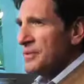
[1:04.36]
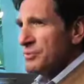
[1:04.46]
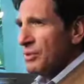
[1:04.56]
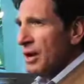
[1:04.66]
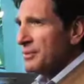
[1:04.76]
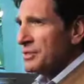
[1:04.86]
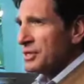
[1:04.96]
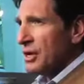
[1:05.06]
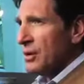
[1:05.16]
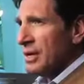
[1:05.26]
This promise is
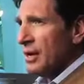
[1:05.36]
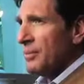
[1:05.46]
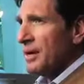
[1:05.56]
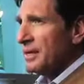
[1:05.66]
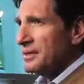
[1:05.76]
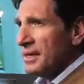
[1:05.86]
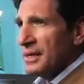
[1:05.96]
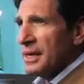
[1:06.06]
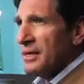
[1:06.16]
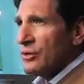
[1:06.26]
carried out by a
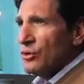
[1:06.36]
dedicated